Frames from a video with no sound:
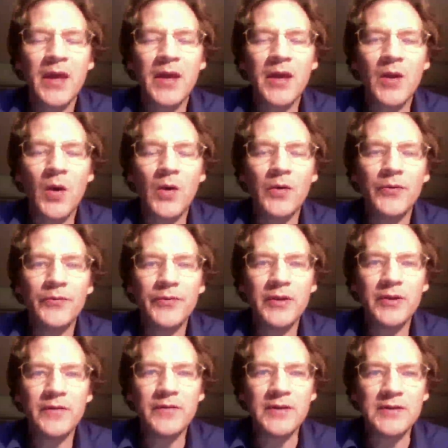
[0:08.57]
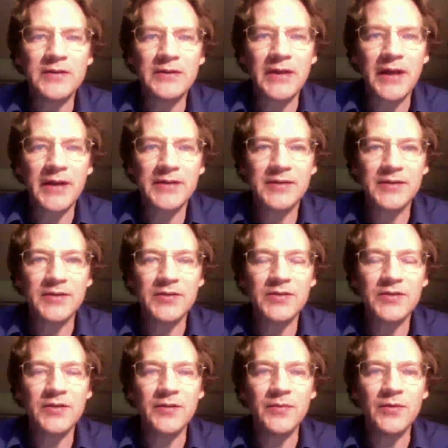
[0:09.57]
In all three of these
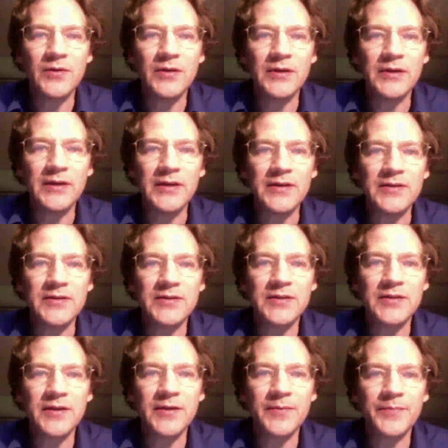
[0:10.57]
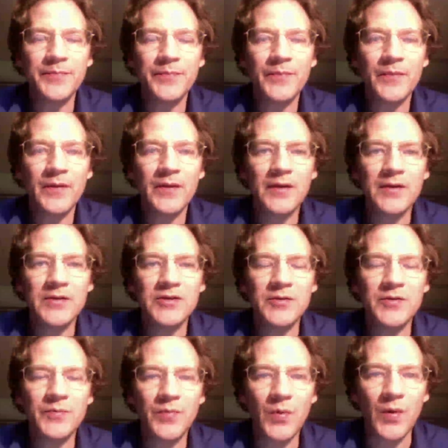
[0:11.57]
classes, the Moodle is a
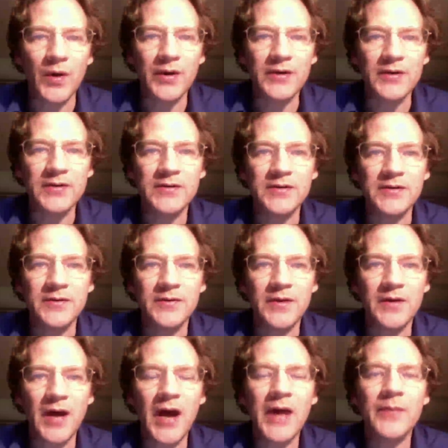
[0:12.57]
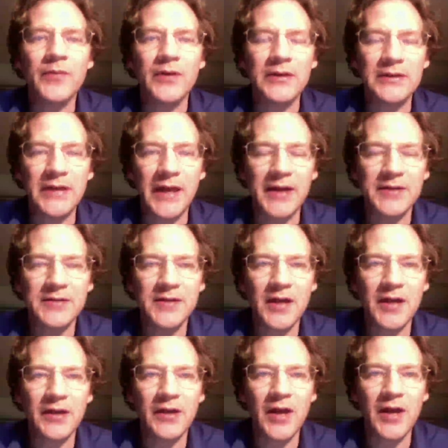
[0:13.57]
support. It's a hybrid class,
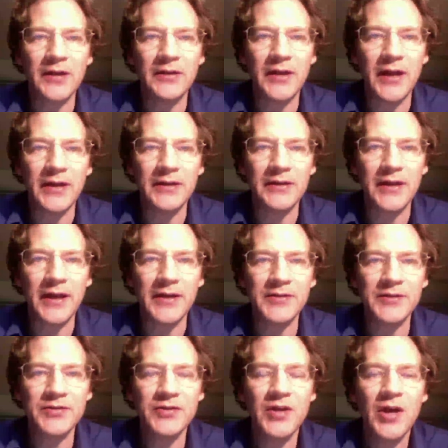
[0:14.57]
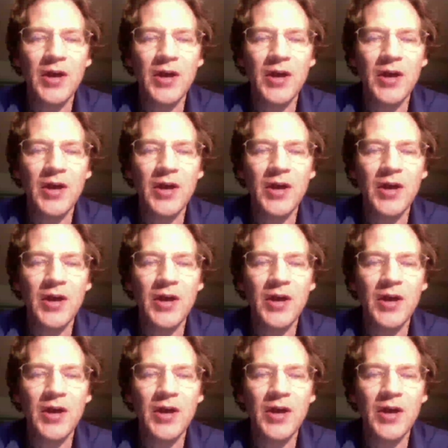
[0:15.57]
not an online class.